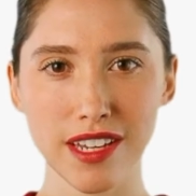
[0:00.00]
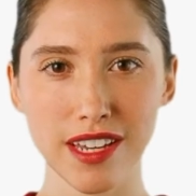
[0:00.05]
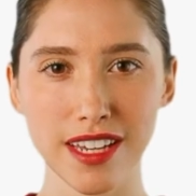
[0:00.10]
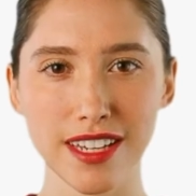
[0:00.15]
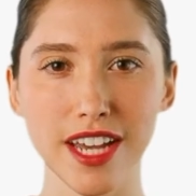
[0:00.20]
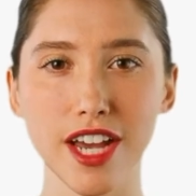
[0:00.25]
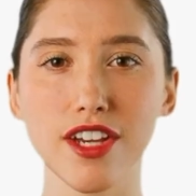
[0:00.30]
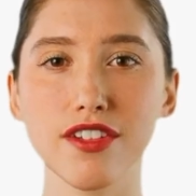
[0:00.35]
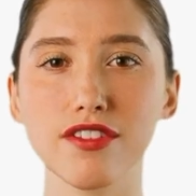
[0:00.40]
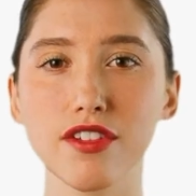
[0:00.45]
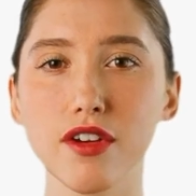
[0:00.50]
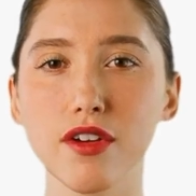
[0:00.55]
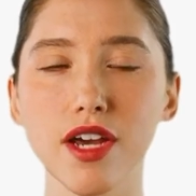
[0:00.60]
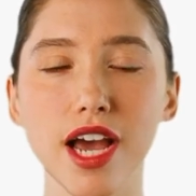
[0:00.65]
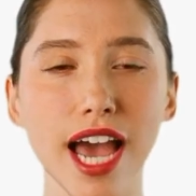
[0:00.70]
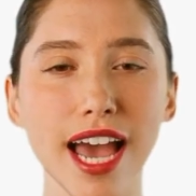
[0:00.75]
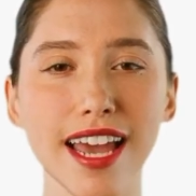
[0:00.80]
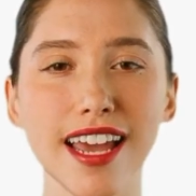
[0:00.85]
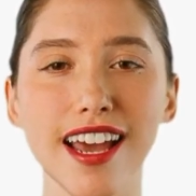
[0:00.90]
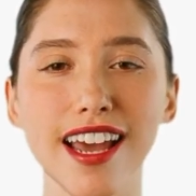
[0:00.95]
Therefore,
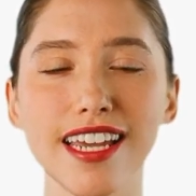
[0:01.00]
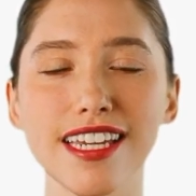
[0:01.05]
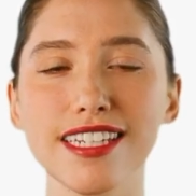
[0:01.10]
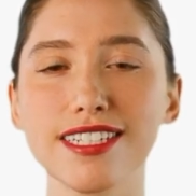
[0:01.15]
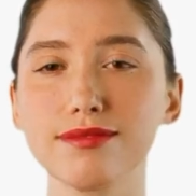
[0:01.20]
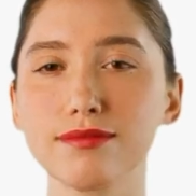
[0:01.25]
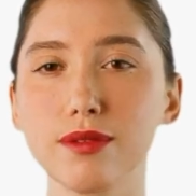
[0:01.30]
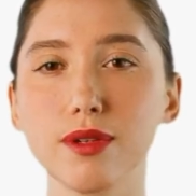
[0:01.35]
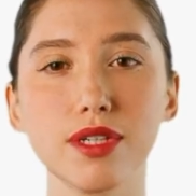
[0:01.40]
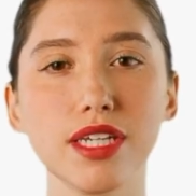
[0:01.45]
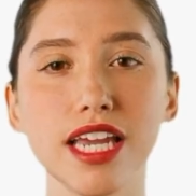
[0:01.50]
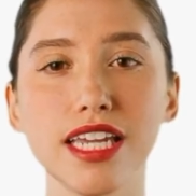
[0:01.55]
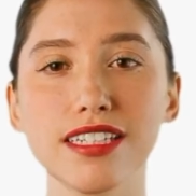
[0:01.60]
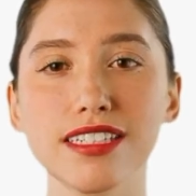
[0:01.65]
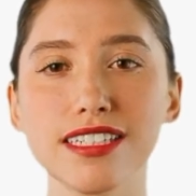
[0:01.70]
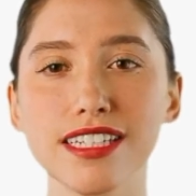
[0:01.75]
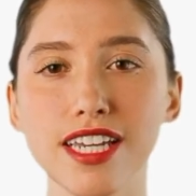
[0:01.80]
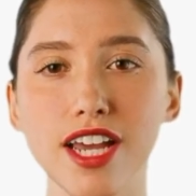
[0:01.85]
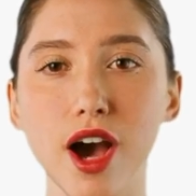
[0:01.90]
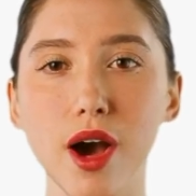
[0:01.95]
AI is more
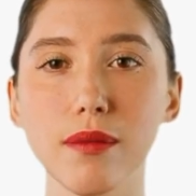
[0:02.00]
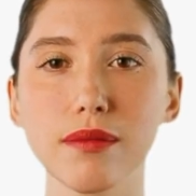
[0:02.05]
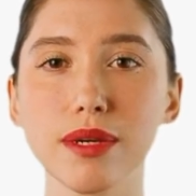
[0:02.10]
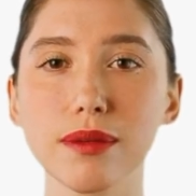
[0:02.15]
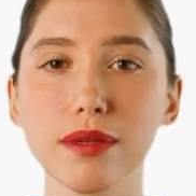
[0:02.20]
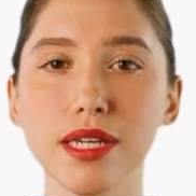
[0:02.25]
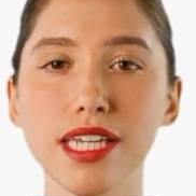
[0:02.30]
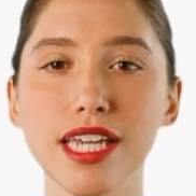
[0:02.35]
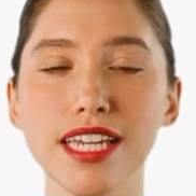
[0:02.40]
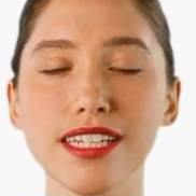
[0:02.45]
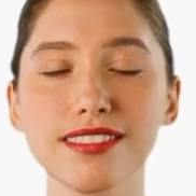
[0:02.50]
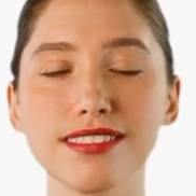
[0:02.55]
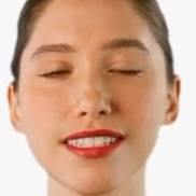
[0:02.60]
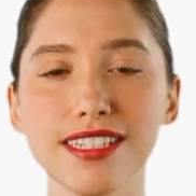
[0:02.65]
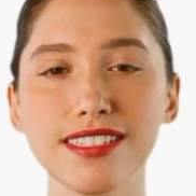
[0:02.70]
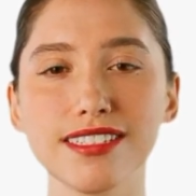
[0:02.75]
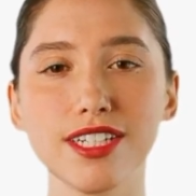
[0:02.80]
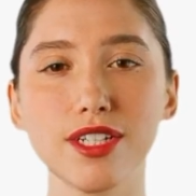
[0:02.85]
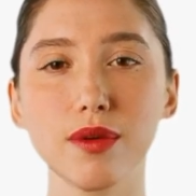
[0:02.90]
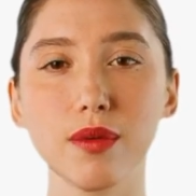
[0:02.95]
likely to complement
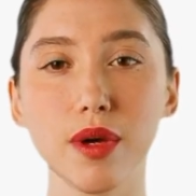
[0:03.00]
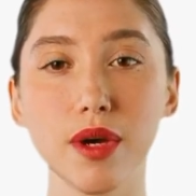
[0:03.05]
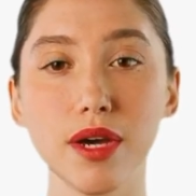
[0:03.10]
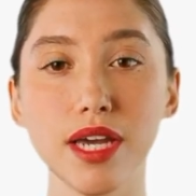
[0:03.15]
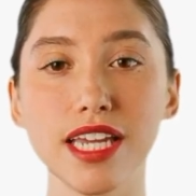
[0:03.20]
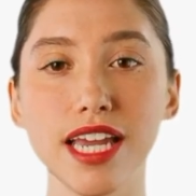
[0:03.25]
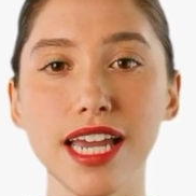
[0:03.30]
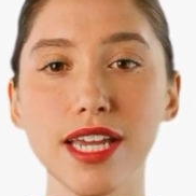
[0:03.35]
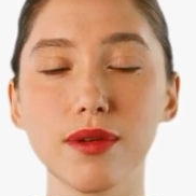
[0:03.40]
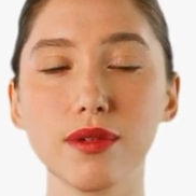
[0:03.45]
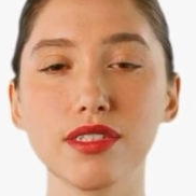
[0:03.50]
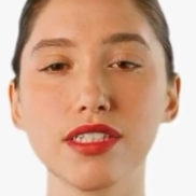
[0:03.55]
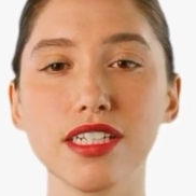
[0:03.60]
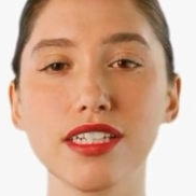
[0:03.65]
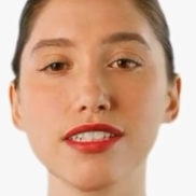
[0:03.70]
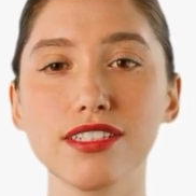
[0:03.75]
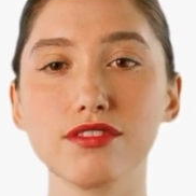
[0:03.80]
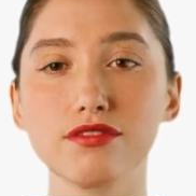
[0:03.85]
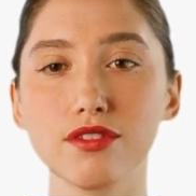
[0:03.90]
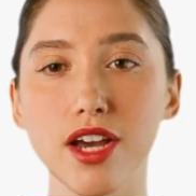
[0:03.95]
existing query
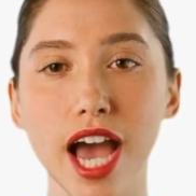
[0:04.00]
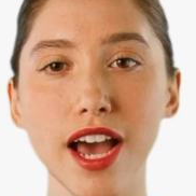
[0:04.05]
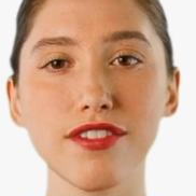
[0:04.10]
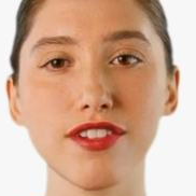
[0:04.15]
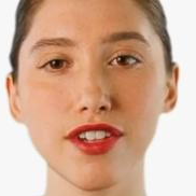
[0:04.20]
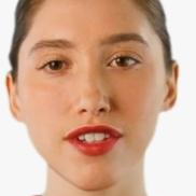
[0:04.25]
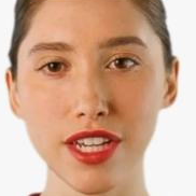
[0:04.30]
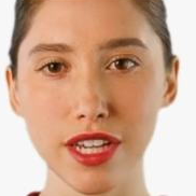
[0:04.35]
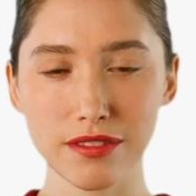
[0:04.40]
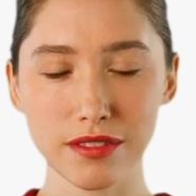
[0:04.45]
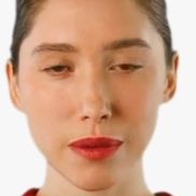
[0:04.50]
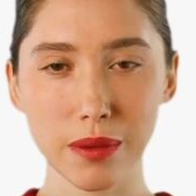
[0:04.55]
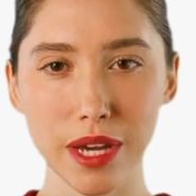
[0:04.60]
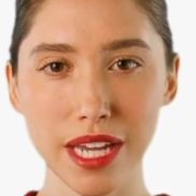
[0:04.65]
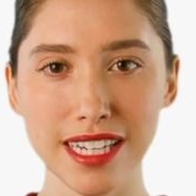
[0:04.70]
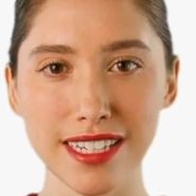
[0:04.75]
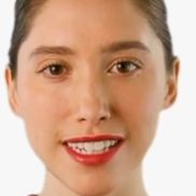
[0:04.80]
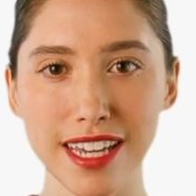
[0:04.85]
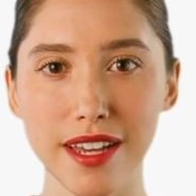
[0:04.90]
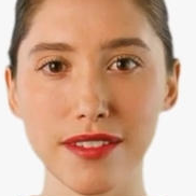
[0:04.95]
languages rather than
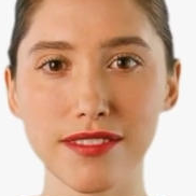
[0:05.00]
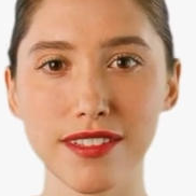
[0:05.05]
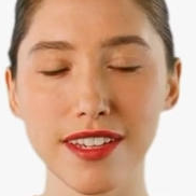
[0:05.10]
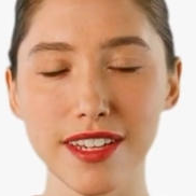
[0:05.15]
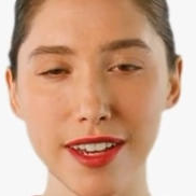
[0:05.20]
replace them.